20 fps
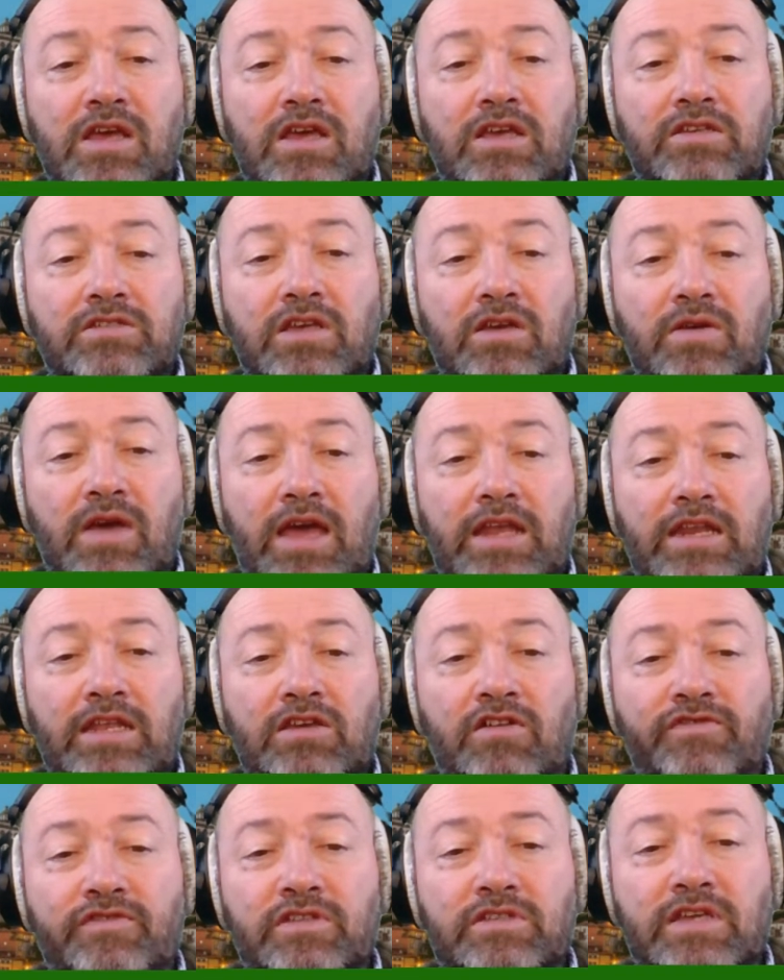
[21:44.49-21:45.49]
So heading
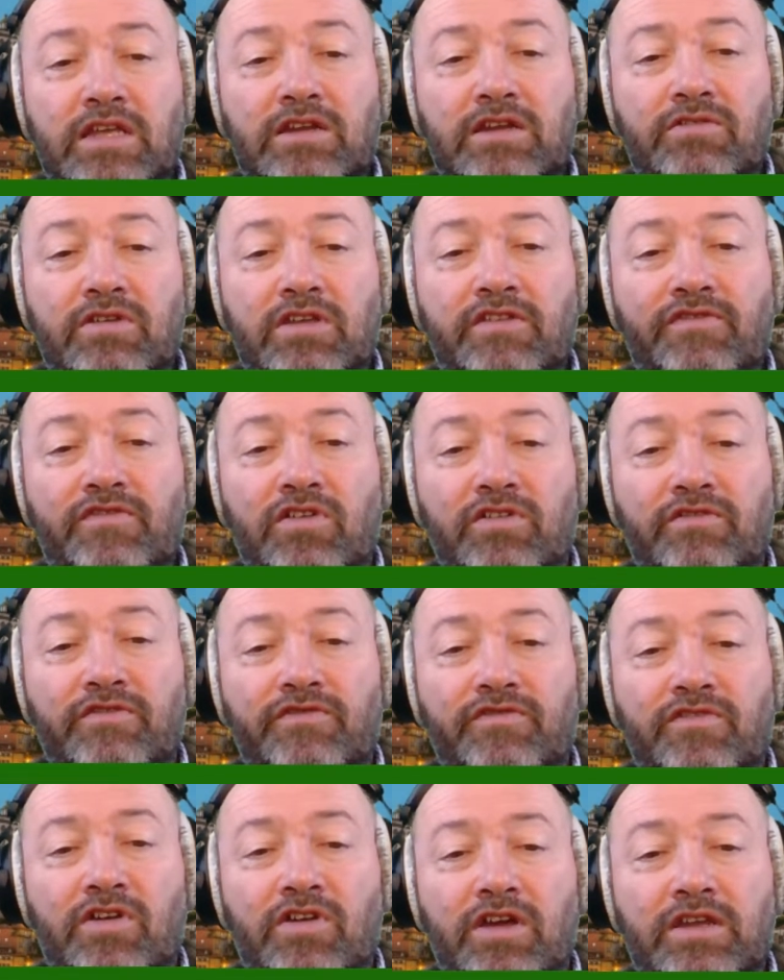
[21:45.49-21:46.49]
off to Tenerife on
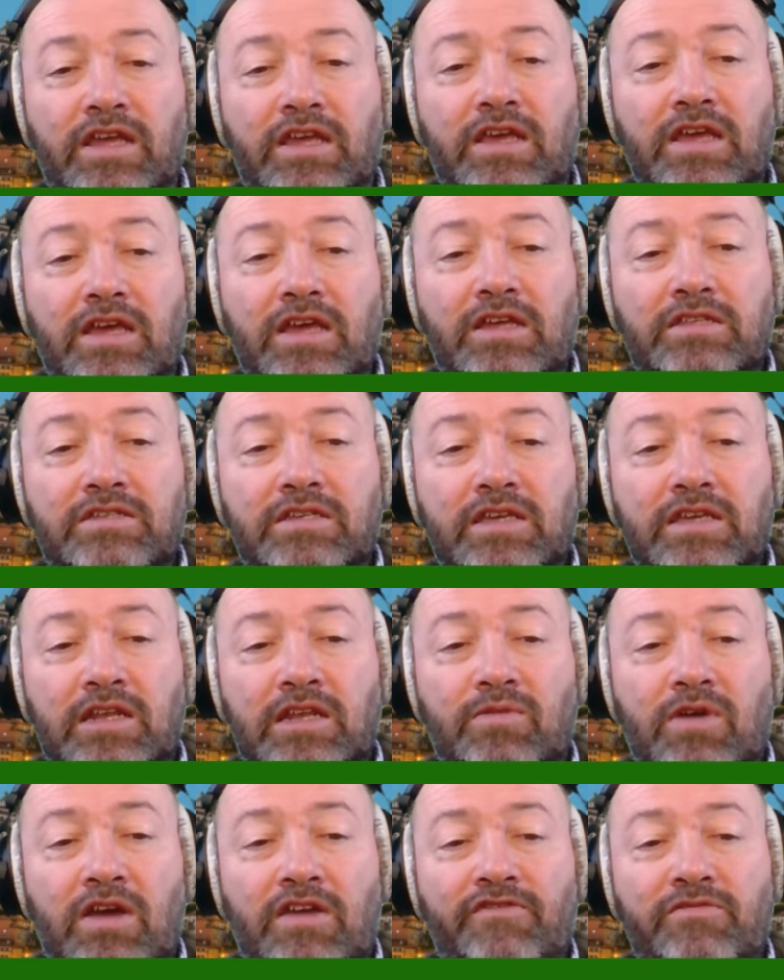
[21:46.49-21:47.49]
Friday to get
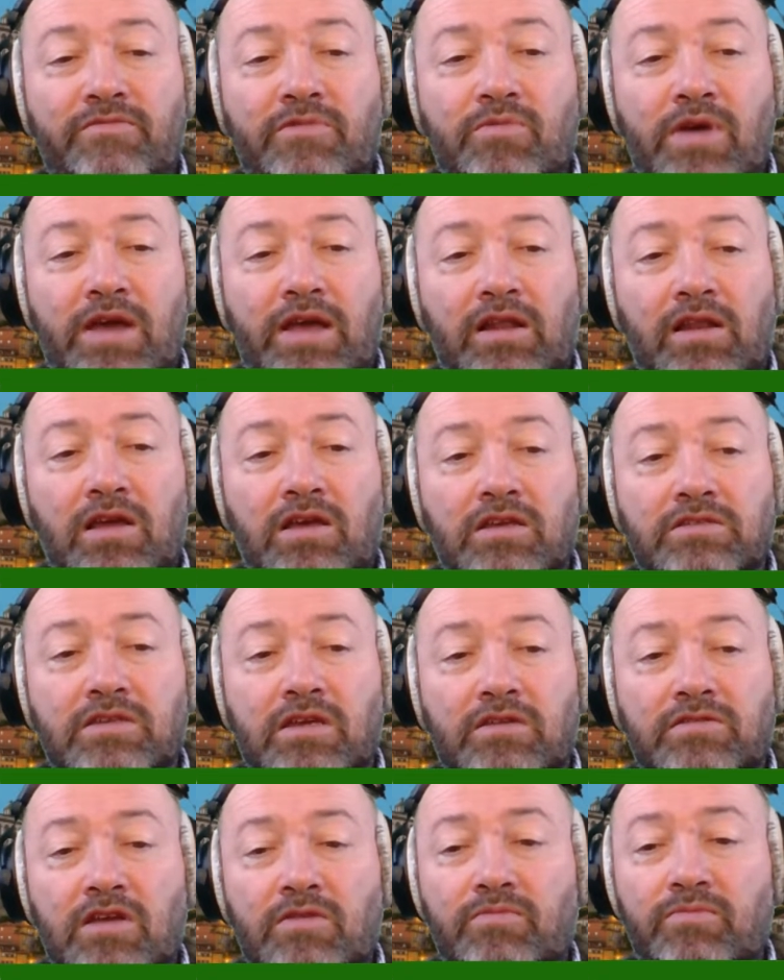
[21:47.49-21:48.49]
away from a wet
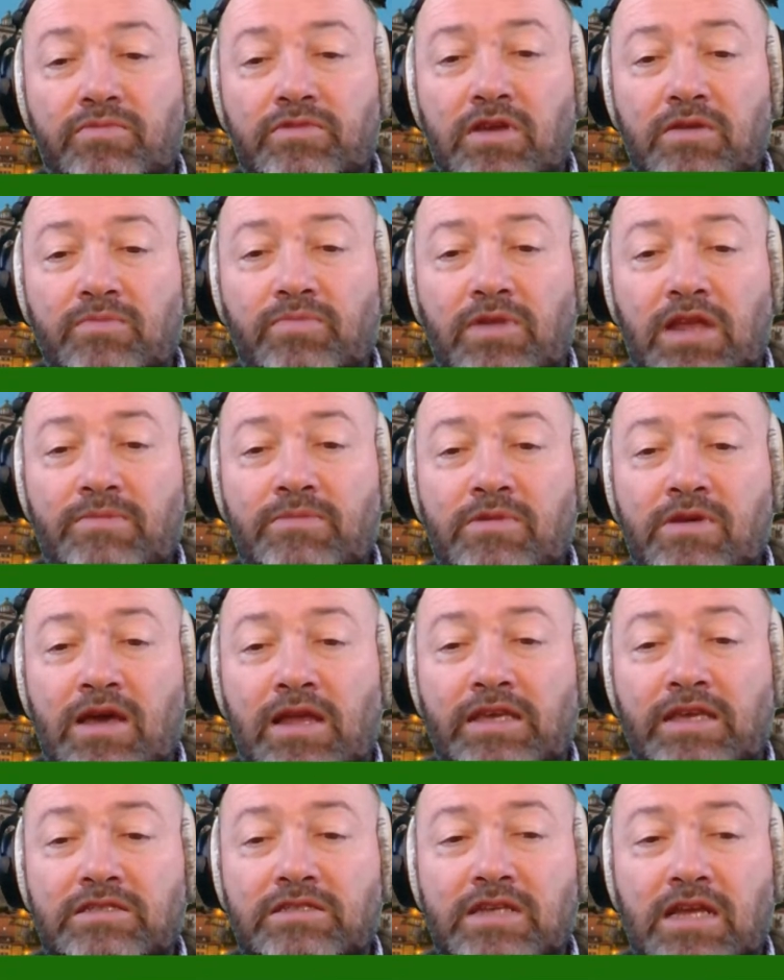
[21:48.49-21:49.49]
Glasgow. Don't blame you,
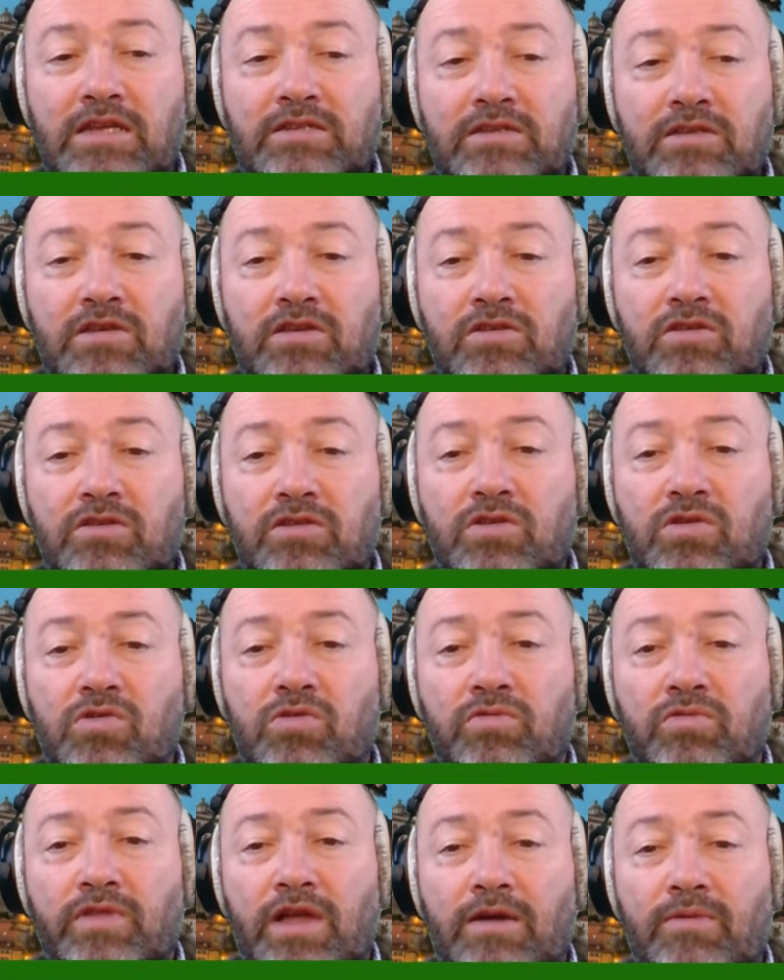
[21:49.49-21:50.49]
Alex. Sounds like a good
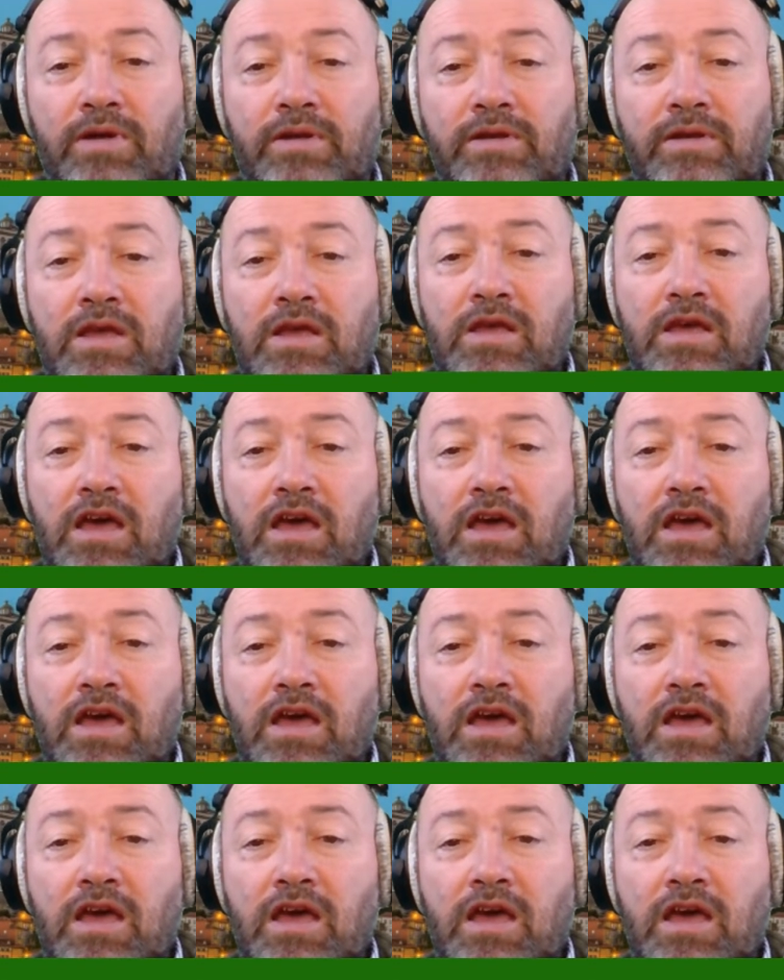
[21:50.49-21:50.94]
call, that one.